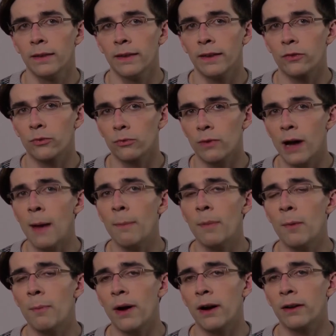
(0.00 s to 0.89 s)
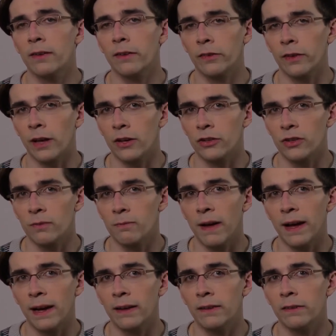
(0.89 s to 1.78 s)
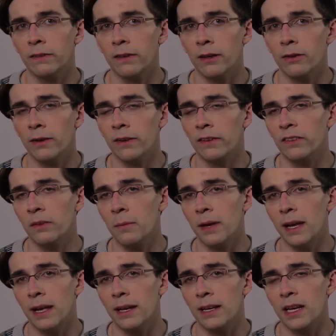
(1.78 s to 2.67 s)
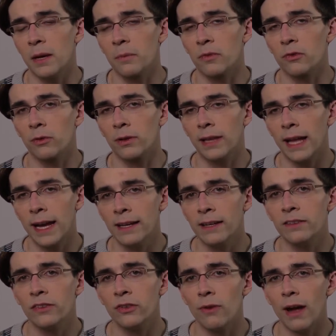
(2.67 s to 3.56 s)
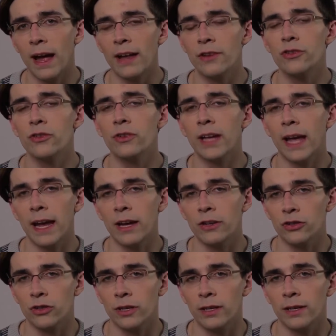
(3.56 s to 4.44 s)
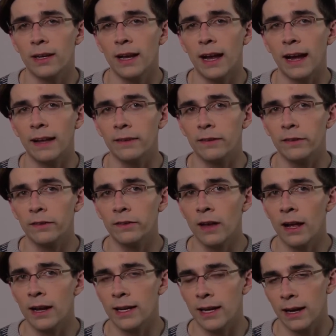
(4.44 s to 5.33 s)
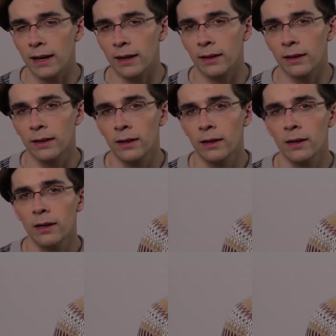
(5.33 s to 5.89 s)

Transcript: let's wrap up our discussion by considering some idioms related to education and studying.